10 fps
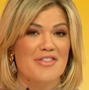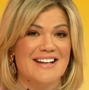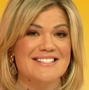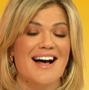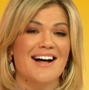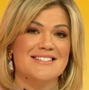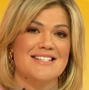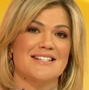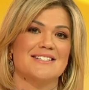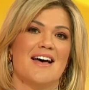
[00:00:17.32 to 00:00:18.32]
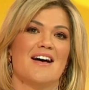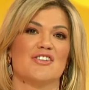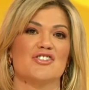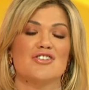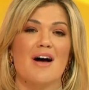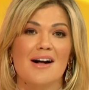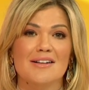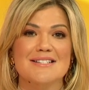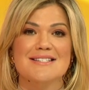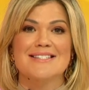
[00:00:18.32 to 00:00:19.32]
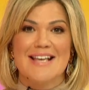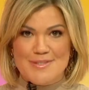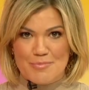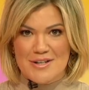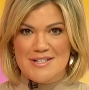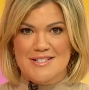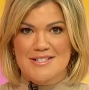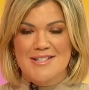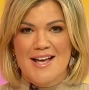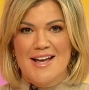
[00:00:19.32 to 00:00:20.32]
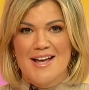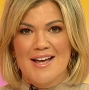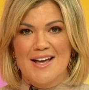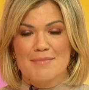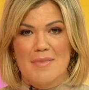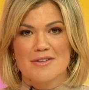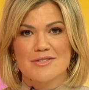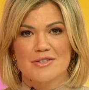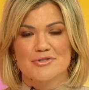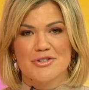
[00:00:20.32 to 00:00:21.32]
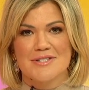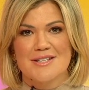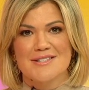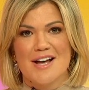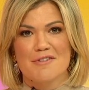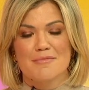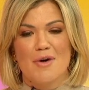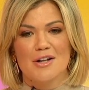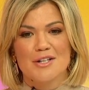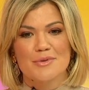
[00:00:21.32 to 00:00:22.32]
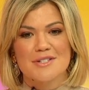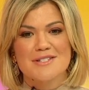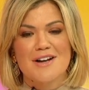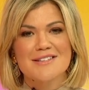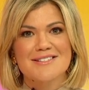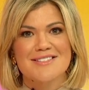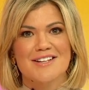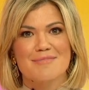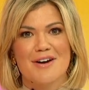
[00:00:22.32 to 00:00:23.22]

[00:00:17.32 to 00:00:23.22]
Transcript: and that is hunting down child sex predators. And Marisol joins us now from Hollywood. It's nice to see you,